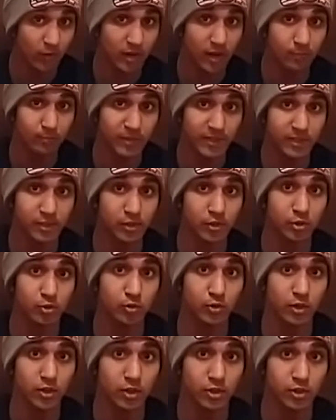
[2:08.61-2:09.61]
when I plan to
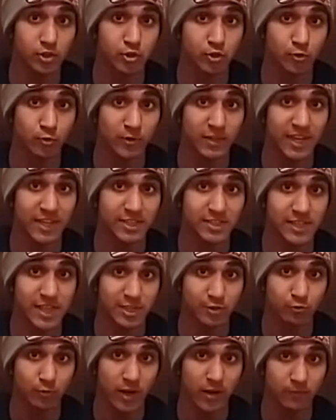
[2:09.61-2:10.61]
do the Q&A
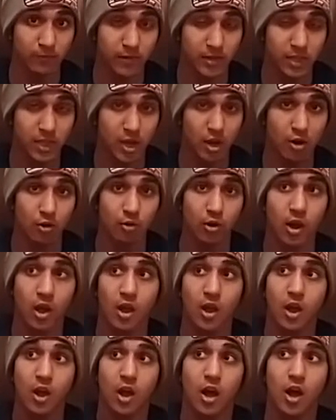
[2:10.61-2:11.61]
/ rant video,
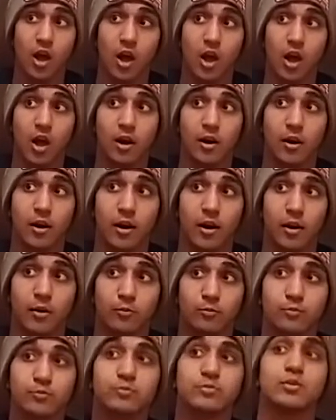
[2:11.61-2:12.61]

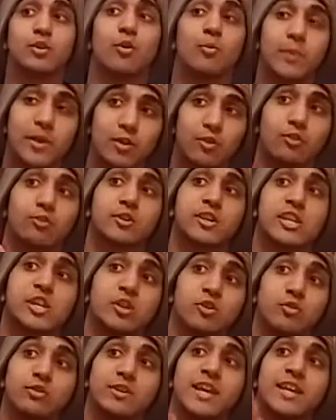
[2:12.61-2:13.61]
it'll be
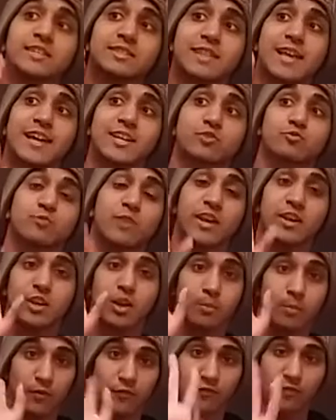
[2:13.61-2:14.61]
Q&A / rant
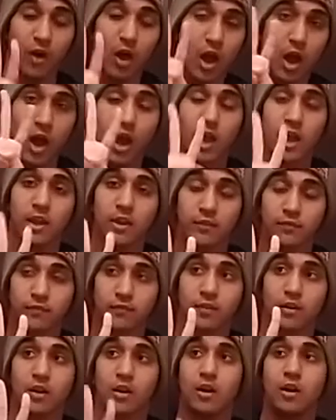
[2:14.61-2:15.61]
number 5.
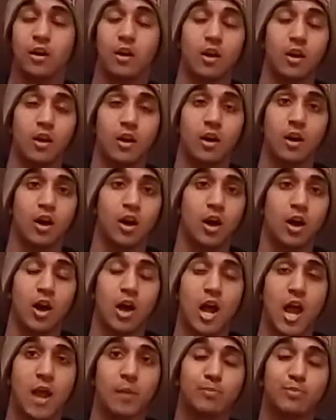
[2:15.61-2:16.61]

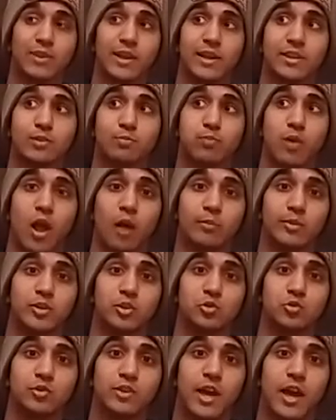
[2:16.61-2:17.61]
I plan to
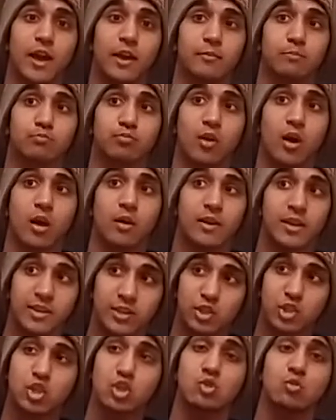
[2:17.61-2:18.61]
probably do that
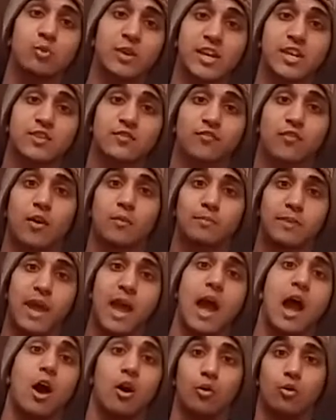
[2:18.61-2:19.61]
in 2 weeks from
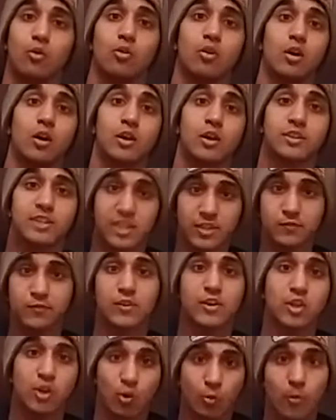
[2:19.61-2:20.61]
now. This
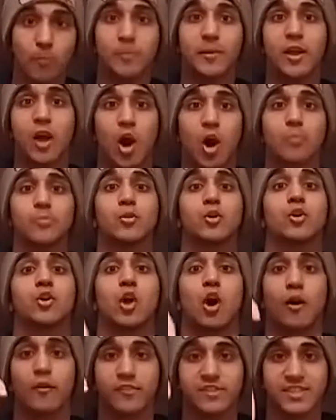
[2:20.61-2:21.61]
video will be
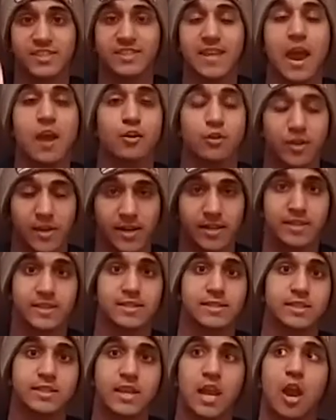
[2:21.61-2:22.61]
uploaded on Saturday,
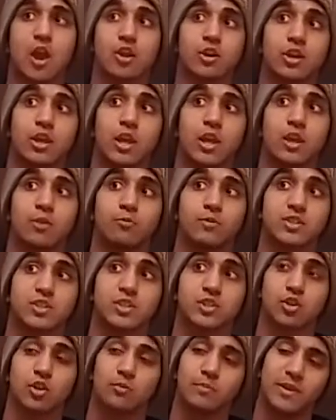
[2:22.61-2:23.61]
this Saturday, which
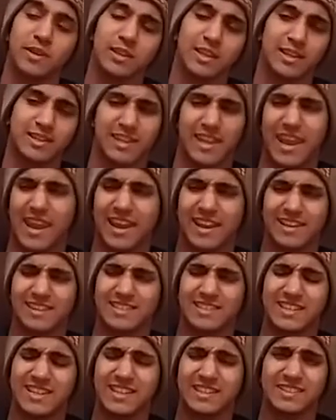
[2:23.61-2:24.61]
is going to be like the
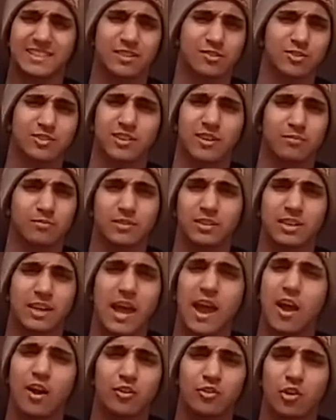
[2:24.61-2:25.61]
18th or something.
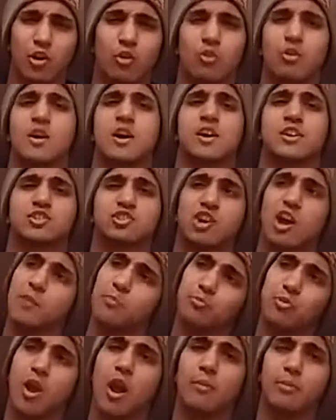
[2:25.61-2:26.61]
I don't know. So I
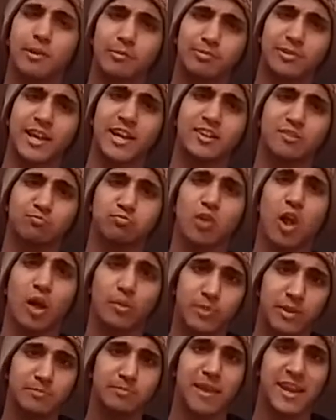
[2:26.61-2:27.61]
probably planned
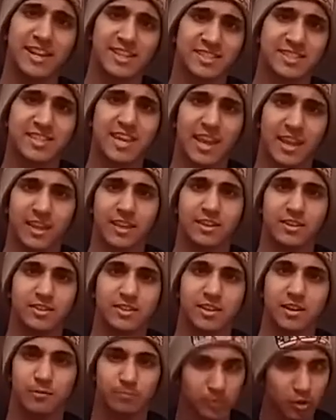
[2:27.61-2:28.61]
probably May 2nd,
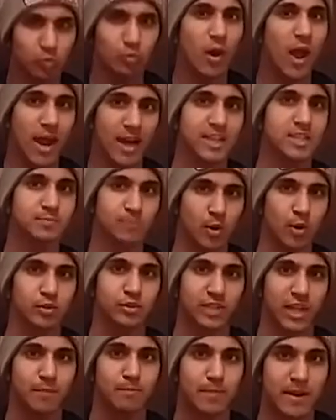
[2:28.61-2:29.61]
The Rock's
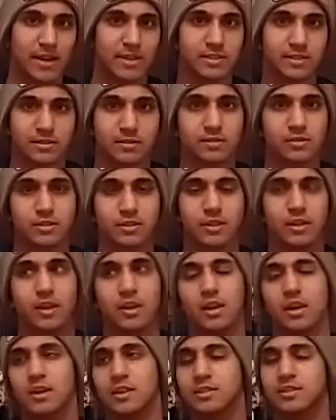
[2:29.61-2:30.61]
birthday, basically.
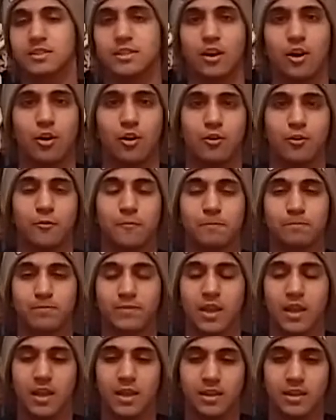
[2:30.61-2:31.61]
So,
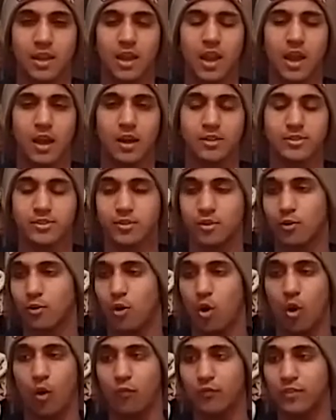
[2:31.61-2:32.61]
yeah. So
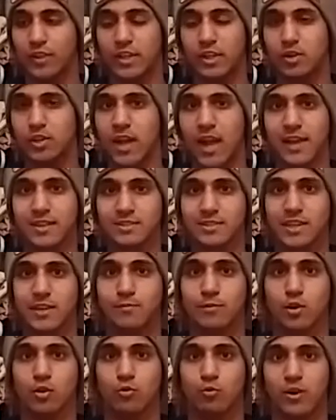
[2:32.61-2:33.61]
hopefully you guys
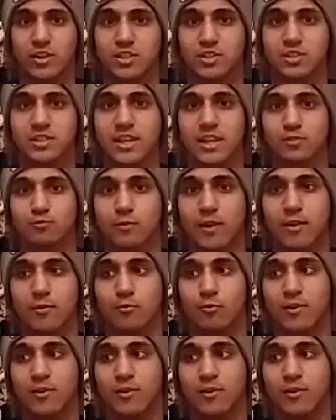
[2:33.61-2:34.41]
leave your questions / rant